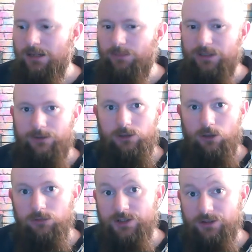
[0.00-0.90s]
But if a
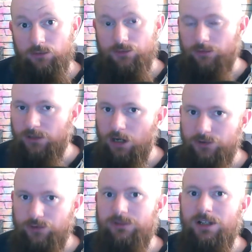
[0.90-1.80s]
lowly soldier or an
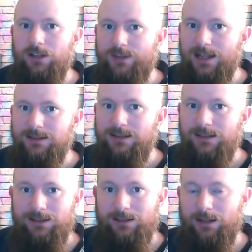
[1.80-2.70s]
archer had done that,
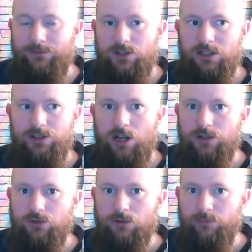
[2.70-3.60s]
average English
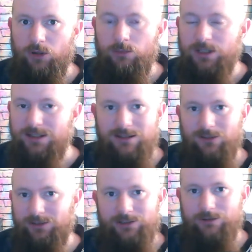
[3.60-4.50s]
archer and bowman is
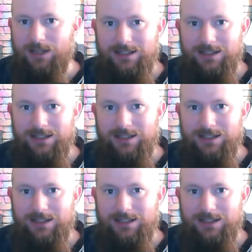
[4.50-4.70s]
not going to do that.